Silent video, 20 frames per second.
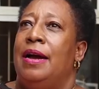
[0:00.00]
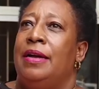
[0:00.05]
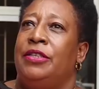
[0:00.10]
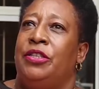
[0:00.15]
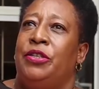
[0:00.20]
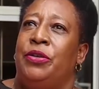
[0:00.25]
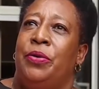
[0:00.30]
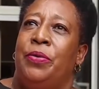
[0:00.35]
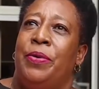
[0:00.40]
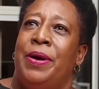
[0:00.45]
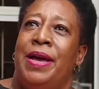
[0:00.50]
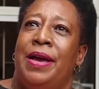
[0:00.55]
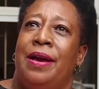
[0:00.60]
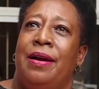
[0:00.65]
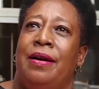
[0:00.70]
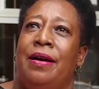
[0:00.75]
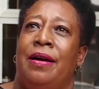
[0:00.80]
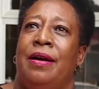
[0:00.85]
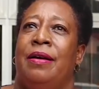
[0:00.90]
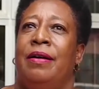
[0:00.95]
As you're
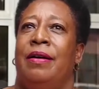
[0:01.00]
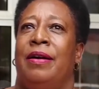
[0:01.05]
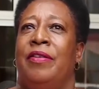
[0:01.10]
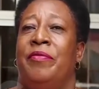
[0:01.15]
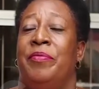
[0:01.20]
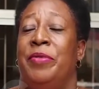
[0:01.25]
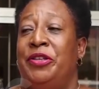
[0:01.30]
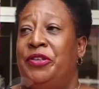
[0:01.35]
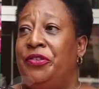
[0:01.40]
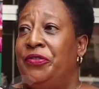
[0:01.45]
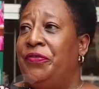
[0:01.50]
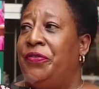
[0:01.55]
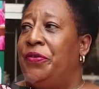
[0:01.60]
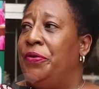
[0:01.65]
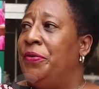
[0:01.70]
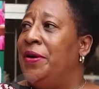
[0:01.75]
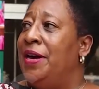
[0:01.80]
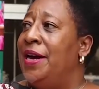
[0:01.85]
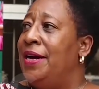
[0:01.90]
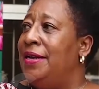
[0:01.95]
aware, government
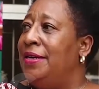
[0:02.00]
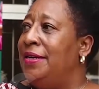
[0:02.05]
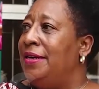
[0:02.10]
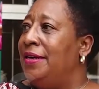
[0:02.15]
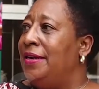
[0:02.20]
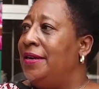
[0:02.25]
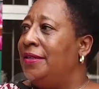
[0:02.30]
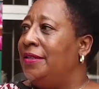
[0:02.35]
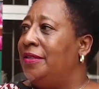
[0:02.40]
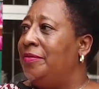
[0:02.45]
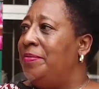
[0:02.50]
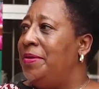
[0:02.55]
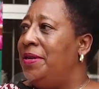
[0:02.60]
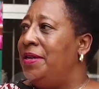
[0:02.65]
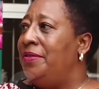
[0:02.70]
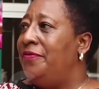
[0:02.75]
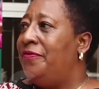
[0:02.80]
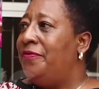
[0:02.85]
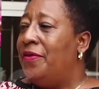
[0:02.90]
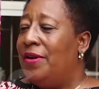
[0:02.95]
of Uganda has
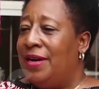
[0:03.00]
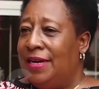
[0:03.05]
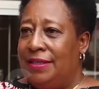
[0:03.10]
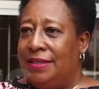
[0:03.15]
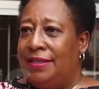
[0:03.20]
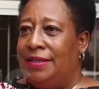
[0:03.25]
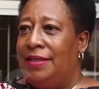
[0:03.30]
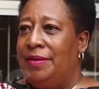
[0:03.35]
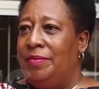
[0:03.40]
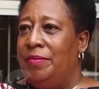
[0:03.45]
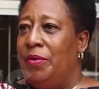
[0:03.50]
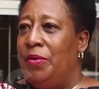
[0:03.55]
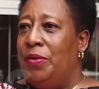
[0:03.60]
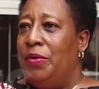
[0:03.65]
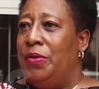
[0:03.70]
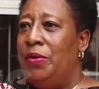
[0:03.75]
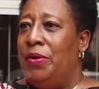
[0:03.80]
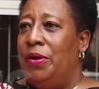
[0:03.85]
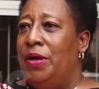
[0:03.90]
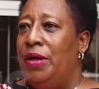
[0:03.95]
been focusing
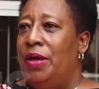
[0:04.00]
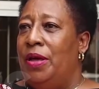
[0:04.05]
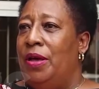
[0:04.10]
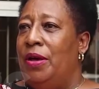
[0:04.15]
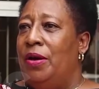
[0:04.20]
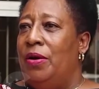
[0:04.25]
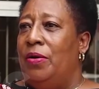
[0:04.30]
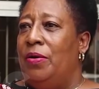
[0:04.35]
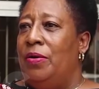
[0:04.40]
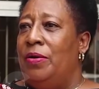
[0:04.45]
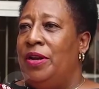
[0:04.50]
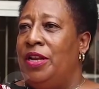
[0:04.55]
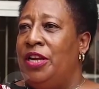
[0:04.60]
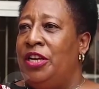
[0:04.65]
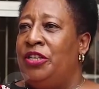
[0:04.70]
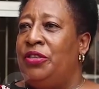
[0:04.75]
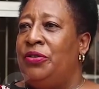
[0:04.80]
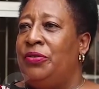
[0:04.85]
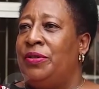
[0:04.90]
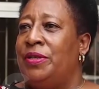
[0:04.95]
more on
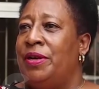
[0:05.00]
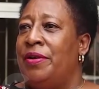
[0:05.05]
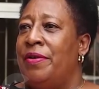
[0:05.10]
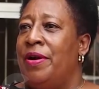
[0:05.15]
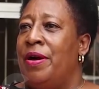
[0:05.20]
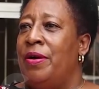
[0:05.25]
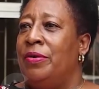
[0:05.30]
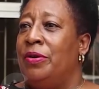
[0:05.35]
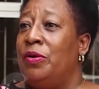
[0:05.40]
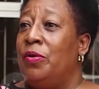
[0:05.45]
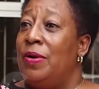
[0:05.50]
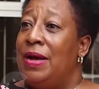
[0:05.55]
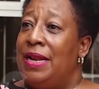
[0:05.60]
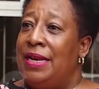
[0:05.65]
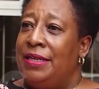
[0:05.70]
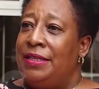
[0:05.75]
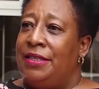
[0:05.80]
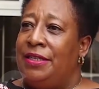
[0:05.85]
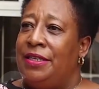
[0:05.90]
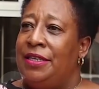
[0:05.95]
issues around
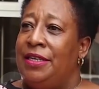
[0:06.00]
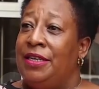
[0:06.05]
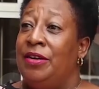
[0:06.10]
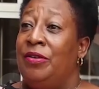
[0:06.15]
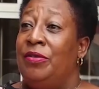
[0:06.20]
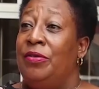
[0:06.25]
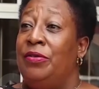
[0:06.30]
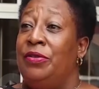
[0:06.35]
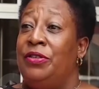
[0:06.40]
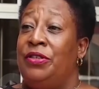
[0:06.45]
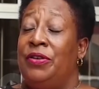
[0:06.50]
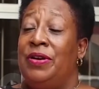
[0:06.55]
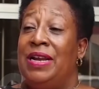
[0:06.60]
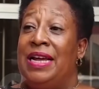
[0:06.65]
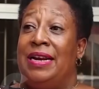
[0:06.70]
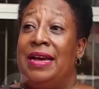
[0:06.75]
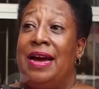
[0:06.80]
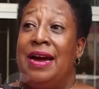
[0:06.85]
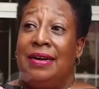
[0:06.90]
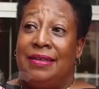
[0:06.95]
quality,
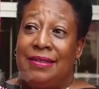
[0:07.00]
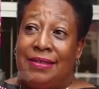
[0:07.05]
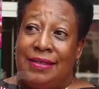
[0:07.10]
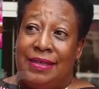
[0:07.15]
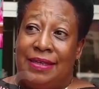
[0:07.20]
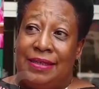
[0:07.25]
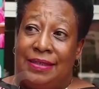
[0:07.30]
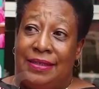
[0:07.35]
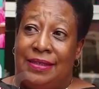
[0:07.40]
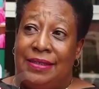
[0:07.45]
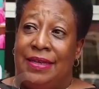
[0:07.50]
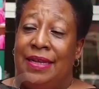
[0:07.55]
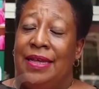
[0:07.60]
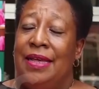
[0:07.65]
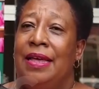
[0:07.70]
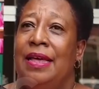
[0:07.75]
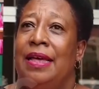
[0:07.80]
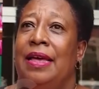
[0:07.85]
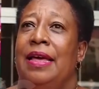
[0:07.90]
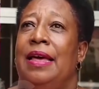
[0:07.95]
inclusion and access,
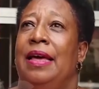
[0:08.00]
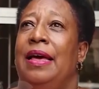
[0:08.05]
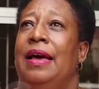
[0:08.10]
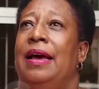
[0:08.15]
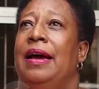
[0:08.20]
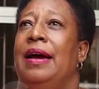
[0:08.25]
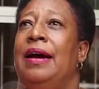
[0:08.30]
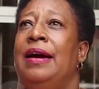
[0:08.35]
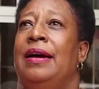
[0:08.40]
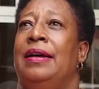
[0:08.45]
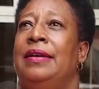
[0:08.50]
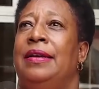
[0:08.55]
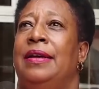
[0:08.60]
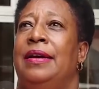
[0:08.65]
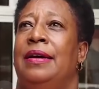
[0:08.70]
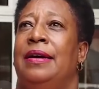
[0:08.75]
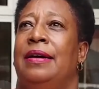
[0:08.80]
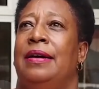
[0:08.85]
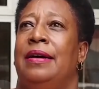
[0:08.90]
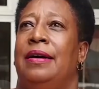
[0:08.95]

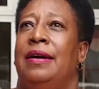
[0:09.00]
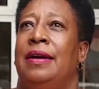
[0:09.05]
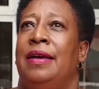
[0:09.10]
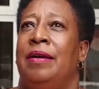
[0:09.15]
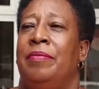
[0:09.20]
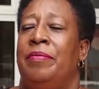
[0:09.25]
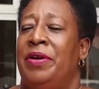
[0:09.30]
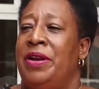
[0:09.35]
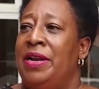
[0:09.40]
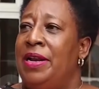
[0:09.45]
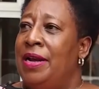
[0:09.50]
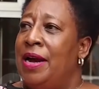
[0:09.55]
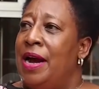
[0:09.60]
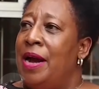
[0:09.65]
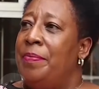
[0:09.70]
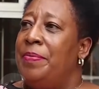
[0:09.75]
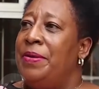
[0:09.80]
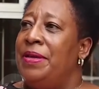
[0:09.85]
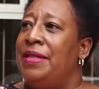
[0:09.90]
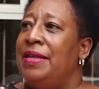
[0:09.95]
and I am really
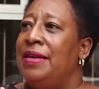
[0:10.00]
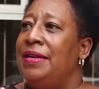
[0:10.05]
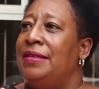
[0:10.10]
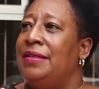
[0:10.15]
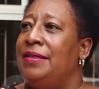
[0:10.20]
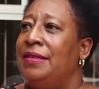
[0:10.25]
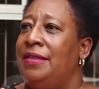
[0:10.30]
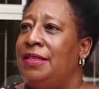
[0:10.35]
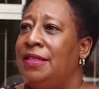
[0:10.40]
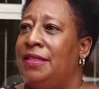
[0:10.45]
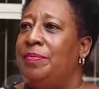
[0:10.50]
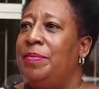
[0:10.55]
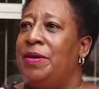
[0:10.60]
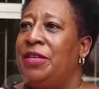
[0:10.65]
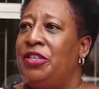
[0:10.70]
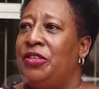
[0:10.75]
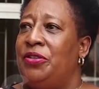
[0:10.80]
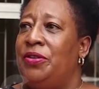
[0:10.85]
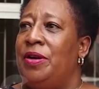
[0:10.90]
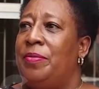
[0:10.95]
happy that this
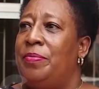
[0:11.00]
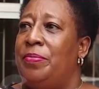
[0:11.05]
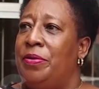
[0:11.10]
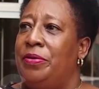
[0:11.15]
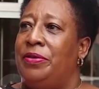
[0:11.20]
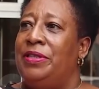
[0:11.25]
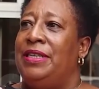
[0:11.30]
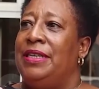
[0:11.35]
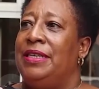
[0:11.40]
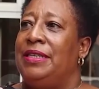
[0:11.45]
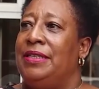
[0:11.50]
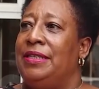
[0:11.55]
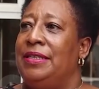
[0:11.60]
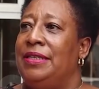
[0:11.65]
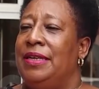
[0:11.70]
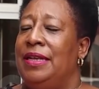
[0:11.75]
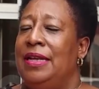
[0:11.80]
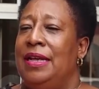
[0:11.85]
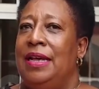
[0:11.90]
particular project